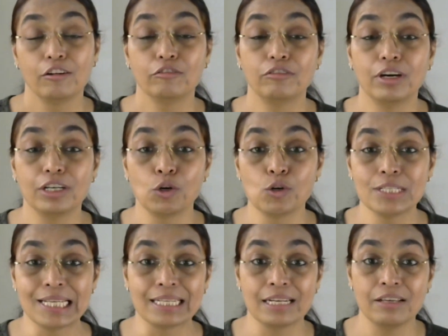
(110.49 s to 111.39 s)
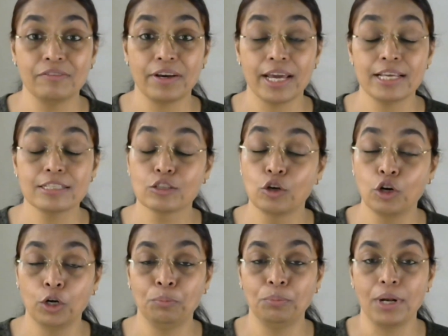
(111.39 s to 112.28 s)
Virgo signifies
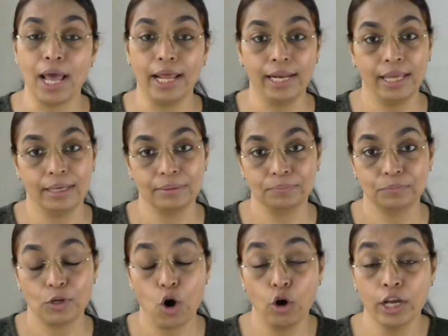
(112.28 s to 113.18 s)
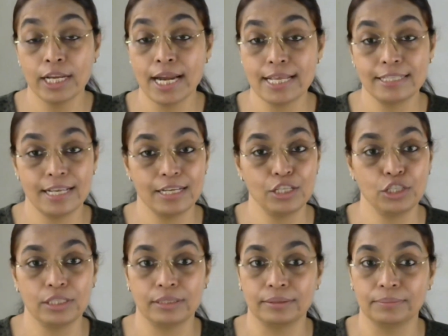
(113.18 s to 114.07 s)
good planning,
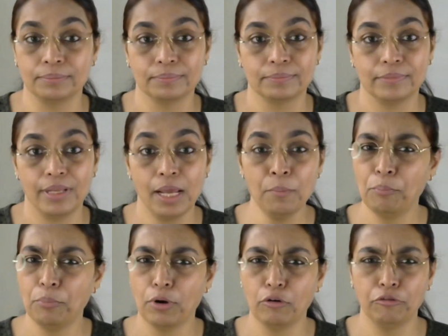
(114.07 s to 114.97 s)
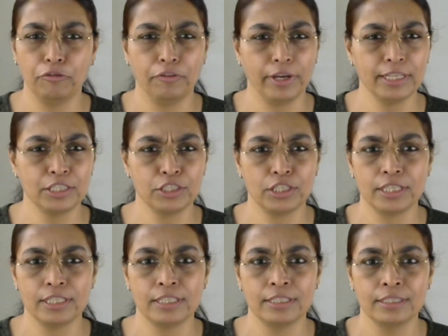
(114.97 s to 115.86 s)
organization and
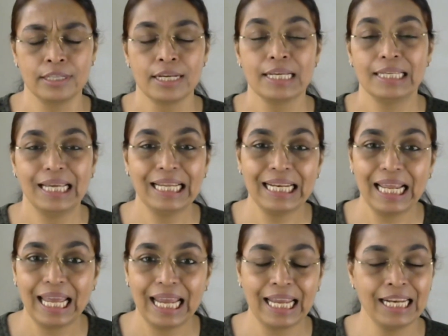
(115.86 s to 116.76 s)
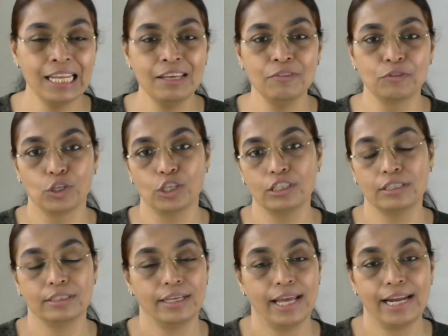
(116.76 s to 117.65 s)
perfection in any work
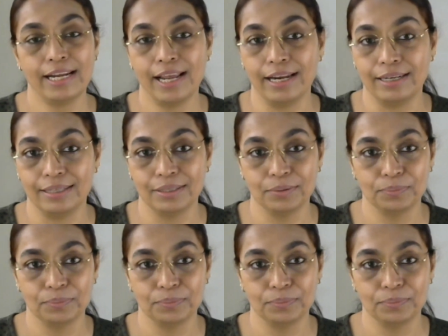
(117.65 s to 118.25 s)
at hand.